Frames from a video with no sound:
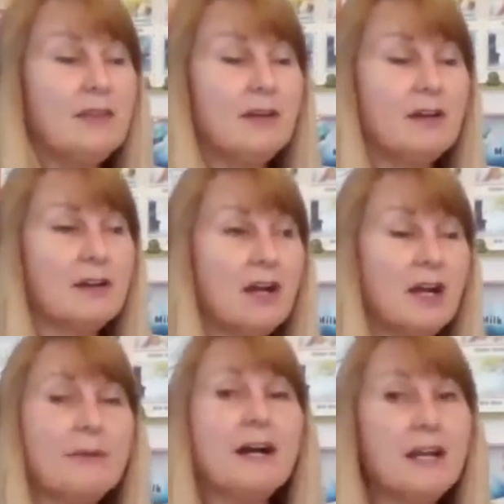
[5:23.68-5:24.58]
The
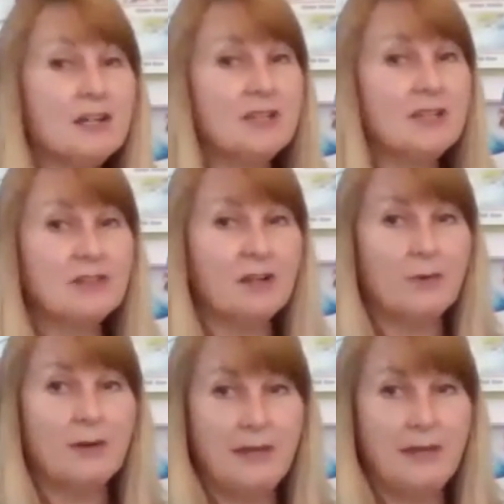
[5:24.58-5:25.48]
carbohydrates are
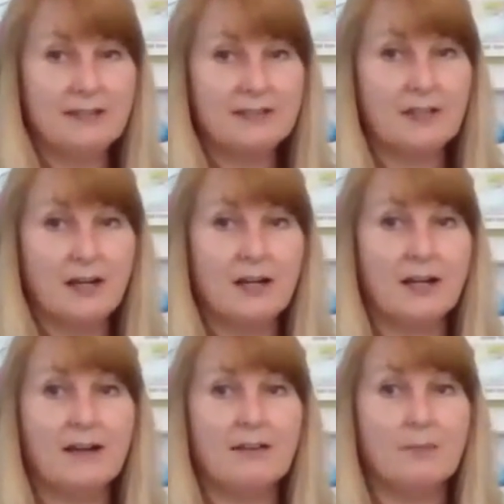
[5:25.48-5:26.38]
what makes
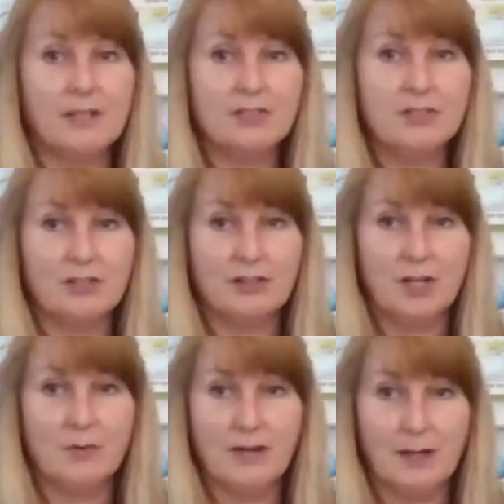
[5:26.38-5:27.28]
our blood sugar
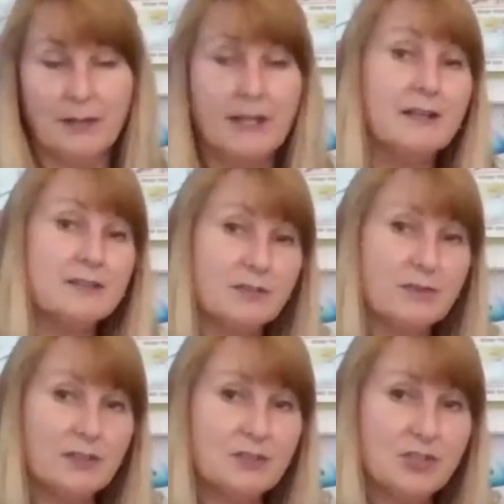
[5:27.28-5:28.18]
go up. So
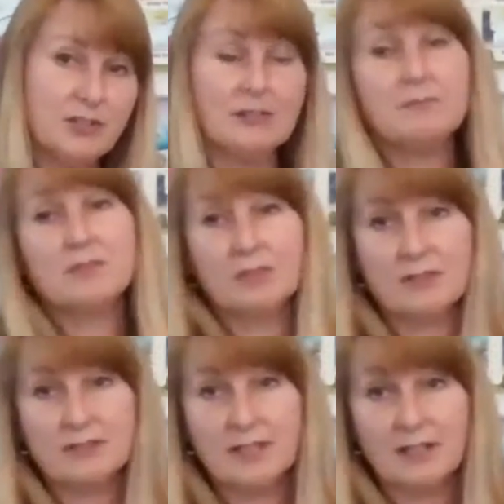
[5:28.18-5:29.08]
does sugar, so
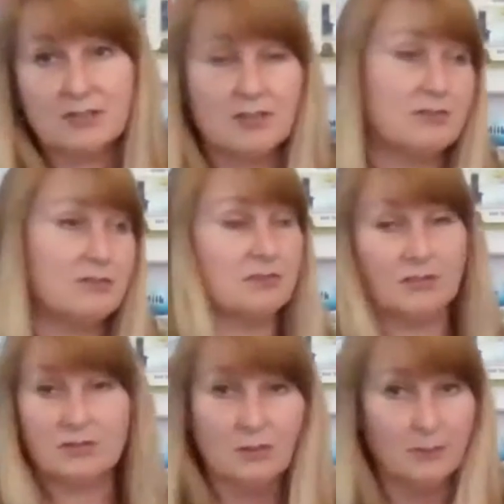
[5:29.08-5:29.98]
does dextrose,
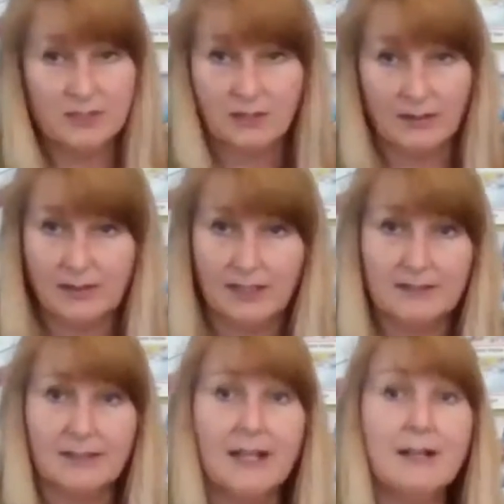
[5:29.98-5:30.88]
so does a whole bunch of other
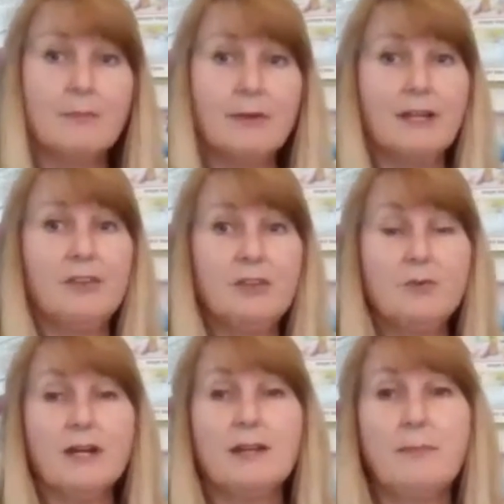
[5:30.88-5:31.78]
things. But if you
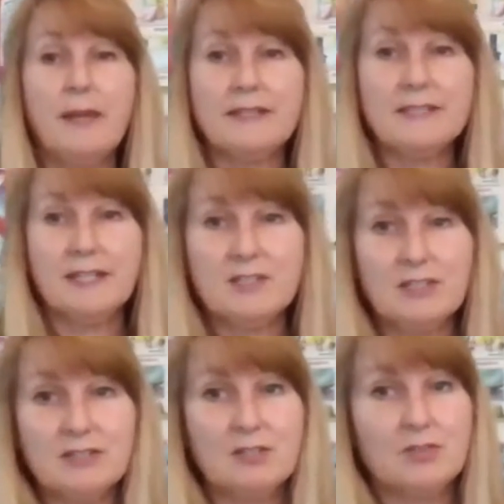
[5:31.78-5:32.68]
want to pay
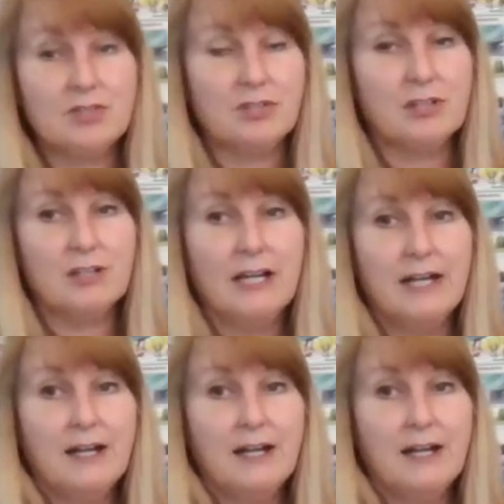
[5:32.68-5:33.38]
attention to sugar,